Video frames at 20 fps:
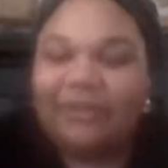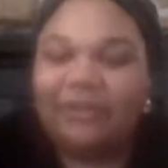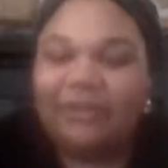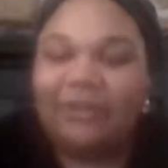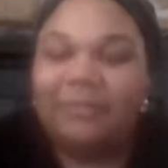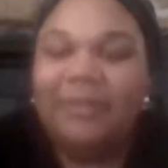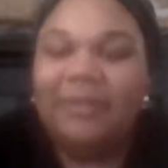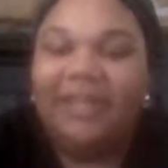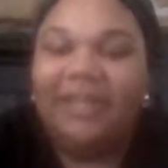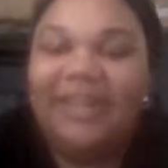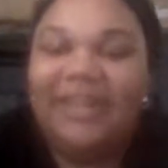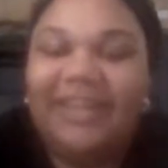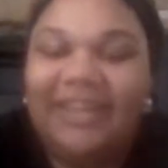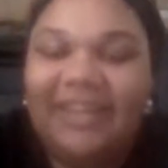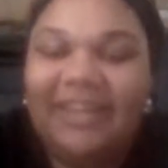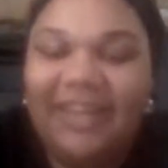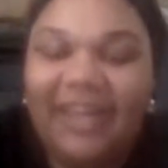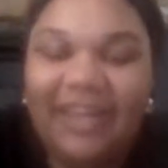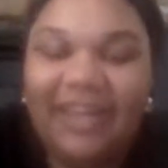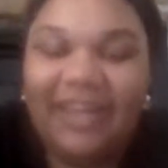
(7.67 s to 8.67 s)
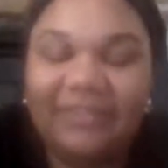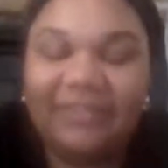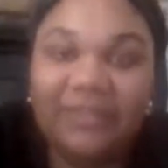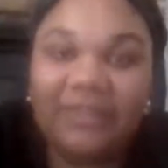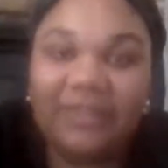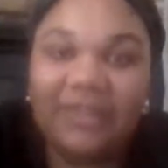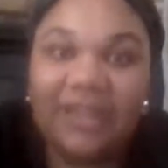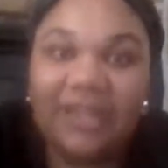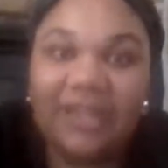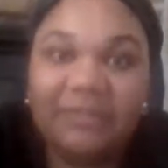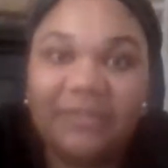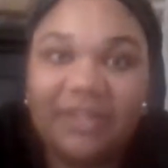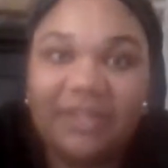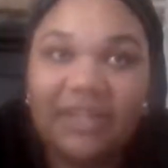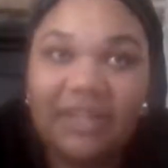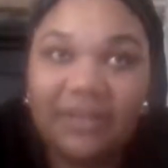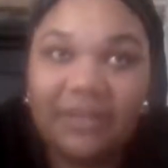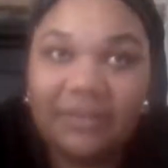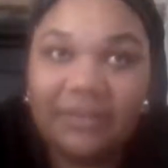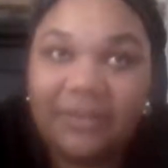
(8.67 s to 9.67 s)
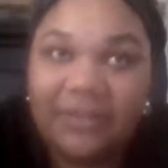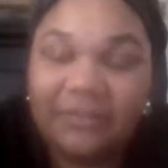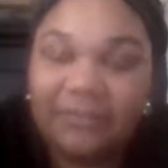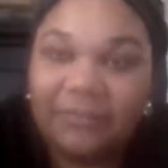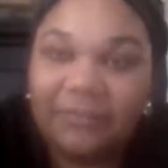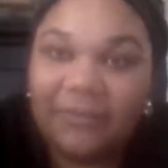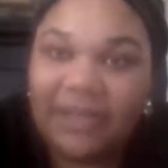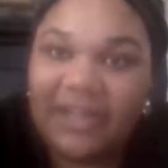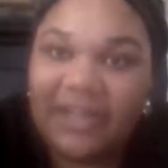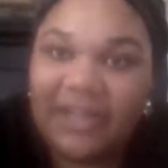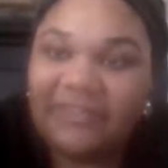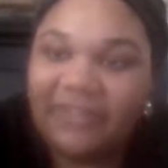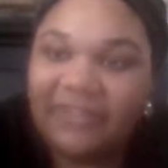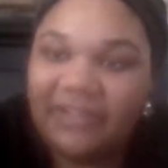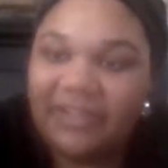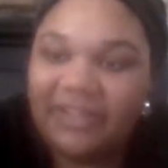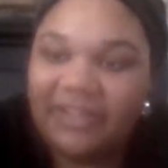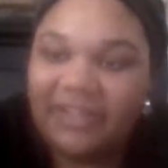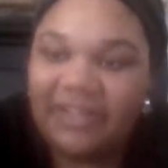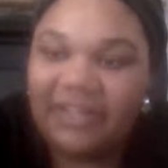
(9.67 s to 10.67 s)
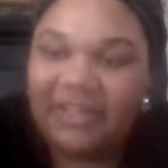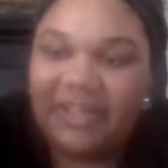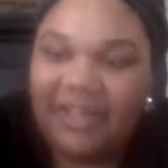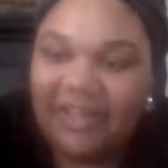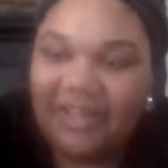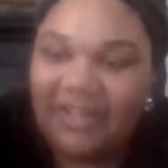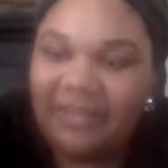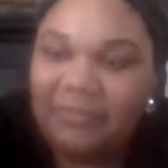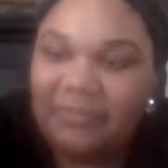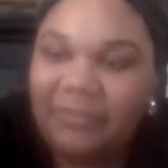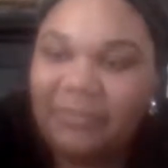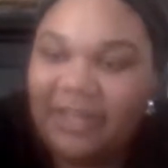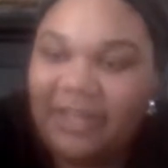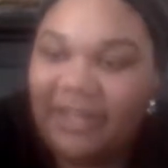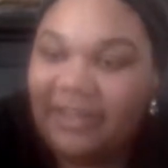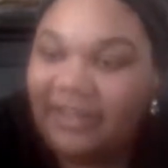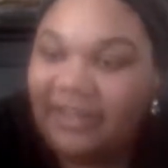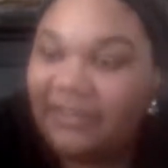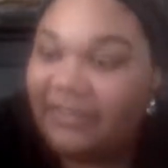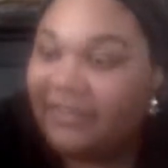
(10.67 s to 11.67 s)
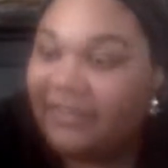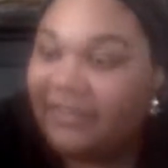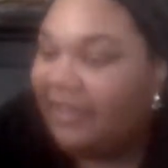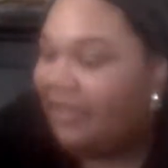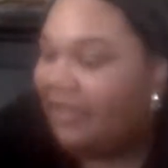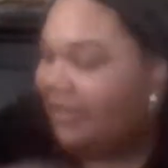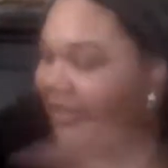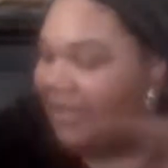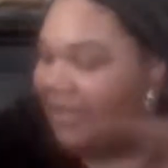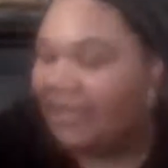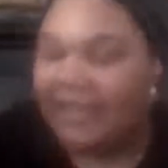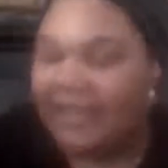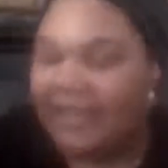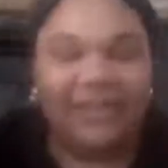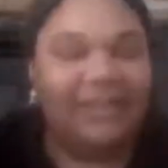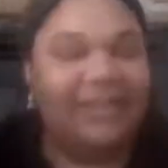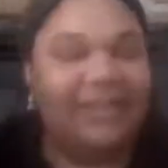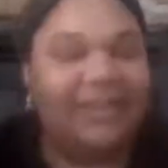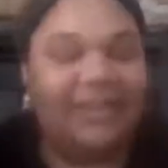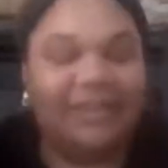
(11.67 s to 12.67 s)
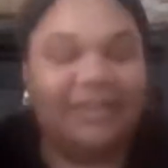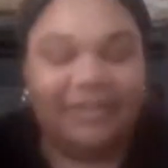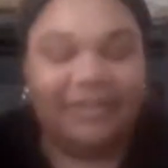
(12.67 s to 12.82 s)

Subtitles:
Oh my God. I haven't done a video in forever in a day, but I decided I got